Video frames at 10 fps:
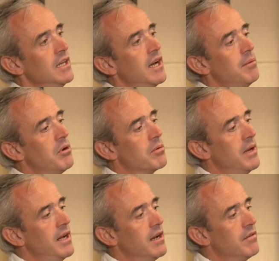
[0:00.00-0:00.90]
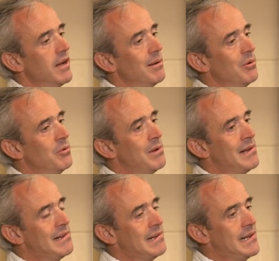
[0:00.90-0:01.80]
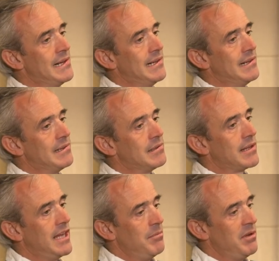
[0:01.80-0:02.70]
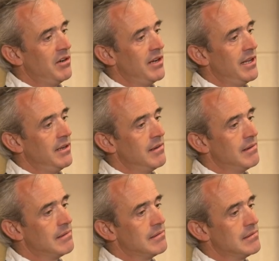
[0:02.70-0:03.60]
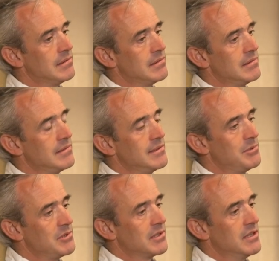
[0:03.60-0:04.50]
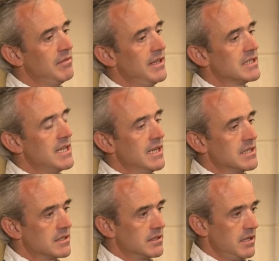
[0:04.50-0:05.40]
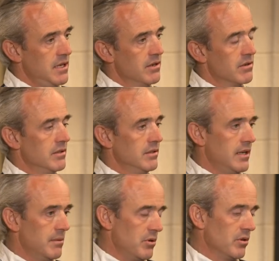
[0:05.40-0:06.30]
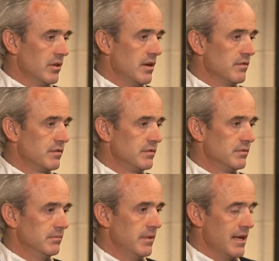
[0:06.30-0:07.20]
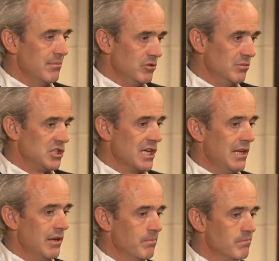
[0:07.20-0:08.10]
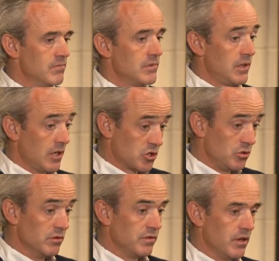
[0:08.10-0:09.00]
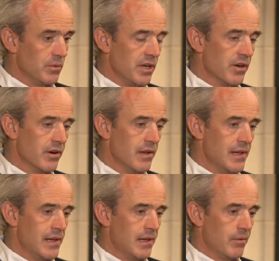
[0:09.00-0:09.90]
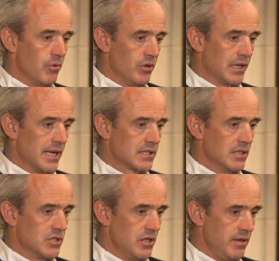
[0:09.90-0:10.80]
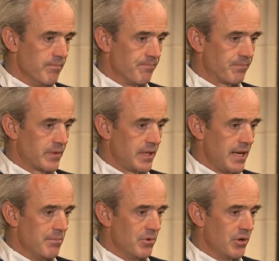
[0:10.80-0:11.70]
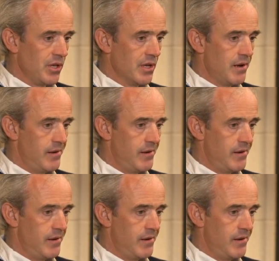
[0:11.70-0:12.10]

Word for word: yeah, I broke my leg off Albion. Uh, came here then. And I broke it off Let's Dance here, then I broke it off Albion in Cheltenham, got through the following year, won on Classical Dream, Kenboy,